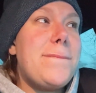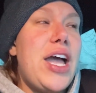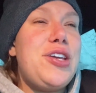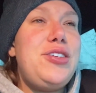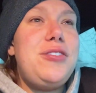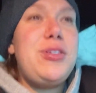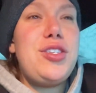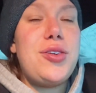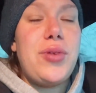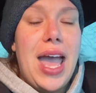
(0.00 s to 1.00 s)
I used to be
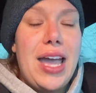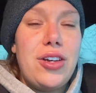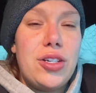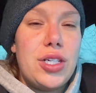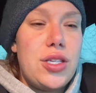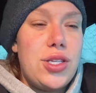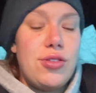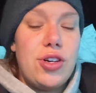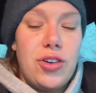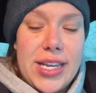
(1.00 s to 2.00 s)
so angry and
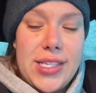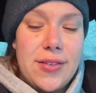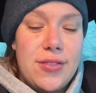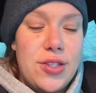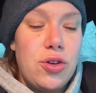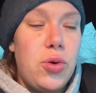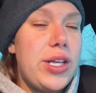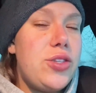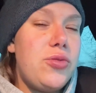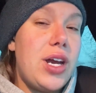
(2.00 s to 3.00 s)
so aggressive and so
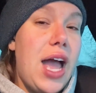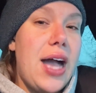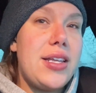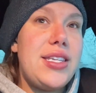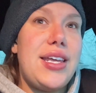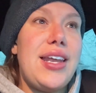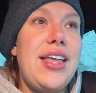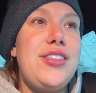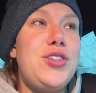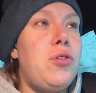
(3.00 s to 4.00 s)
quick to react, and
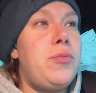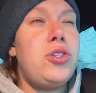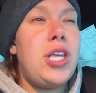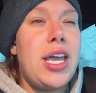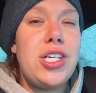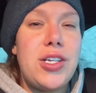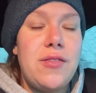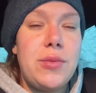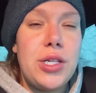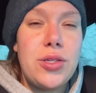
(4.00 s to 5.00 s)
had this reputation
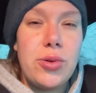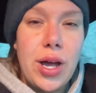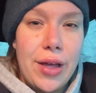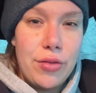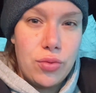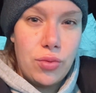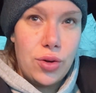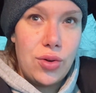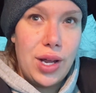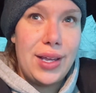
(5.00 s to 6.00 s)
of being so
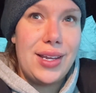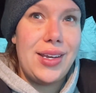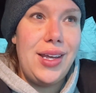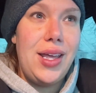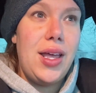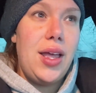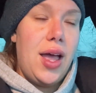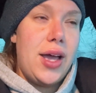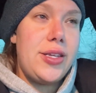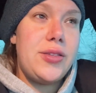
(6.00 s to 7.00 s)
cutthroat. And
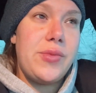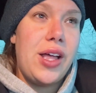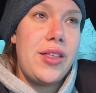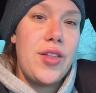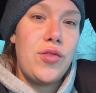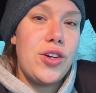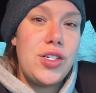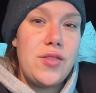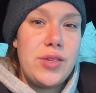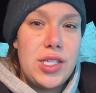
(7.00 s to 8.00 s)
I smiled at the
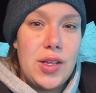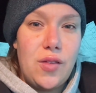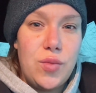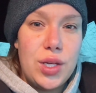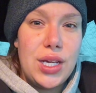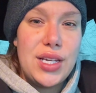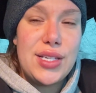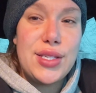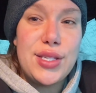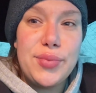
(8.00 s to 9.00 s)
version of myself,
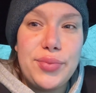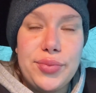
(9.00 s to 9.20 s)
because